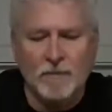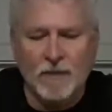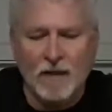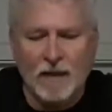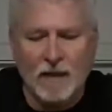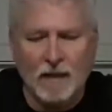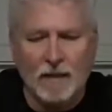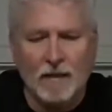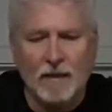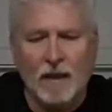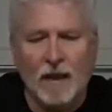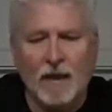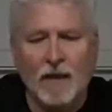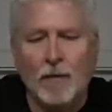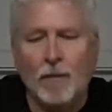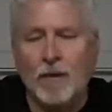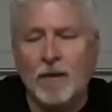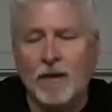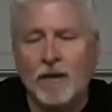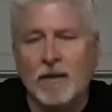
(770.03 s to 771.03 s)
and I don't
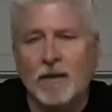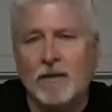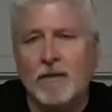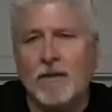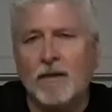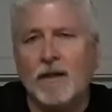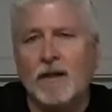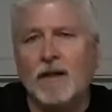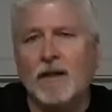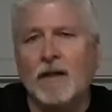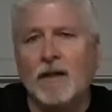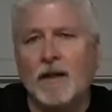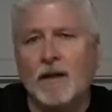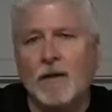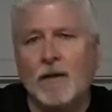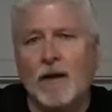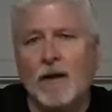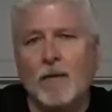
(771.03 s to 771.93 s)
want you to do that.